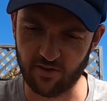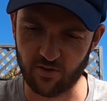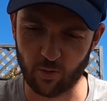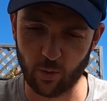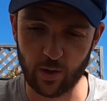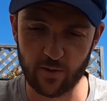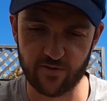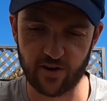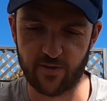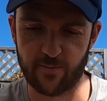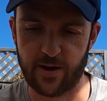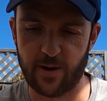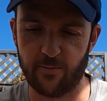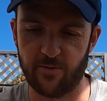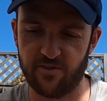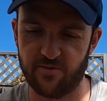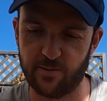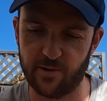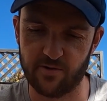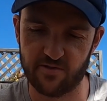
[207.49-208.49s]
So £25
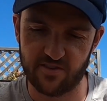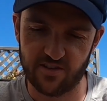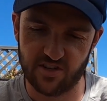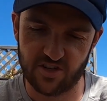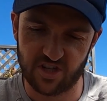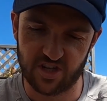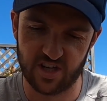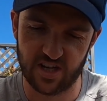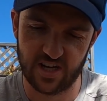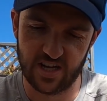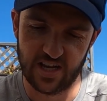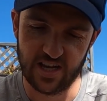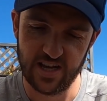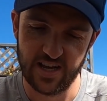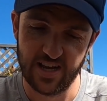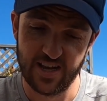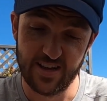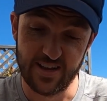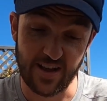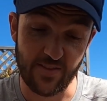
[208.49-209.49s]
plus postage,
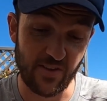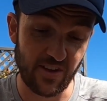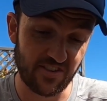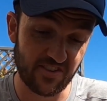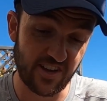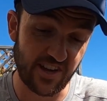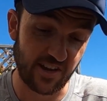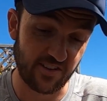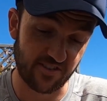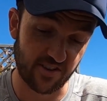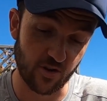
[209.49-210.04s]
and that's that.